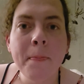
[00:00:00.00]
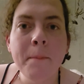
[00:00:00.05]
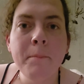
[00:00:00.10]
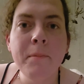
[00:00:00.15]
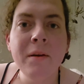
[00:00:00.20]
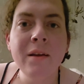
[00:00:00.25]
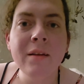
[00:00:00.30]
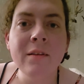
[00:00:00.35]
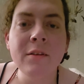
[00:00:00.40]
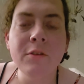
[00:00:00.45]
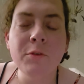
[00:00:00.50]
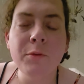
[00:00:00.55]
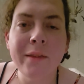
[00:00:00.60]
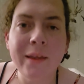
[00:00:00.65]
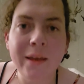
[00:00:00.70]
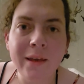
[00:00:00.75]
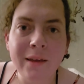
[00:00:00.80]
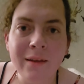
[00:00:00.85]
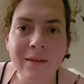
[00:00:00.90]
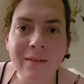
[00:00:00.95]
Because that's what
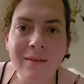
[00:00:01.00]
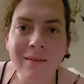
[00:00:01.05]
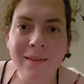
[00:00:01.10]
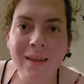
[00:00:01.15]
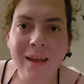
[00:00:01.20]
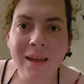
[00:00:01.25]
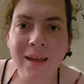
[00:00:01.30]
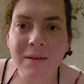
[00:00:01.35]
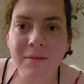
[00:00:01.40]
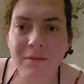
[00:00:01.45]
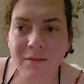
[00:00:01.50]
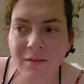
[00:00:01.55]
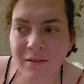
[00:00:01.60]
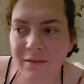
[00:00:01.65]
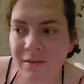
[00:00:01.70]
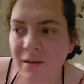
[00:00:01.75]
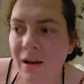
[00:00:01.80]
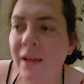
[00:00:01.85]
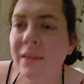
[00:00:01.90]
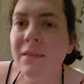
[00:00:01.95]
they
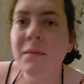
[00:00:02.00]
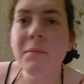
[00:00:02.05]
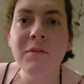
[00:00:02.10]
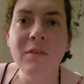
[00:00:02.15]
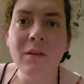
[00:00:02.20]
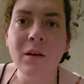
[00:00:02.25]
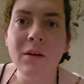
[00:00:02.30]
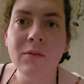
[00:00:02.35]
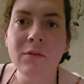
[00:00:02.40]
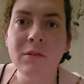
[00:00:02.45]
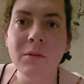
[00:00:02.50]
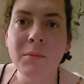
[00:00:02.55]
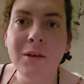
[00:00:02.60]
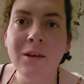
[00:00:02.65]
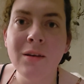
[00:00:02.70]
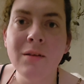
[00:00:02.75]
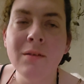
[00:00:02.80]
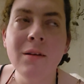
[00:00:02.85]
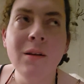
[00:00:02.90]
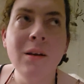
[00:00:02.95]
design themselves to
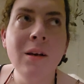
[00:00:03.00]
be.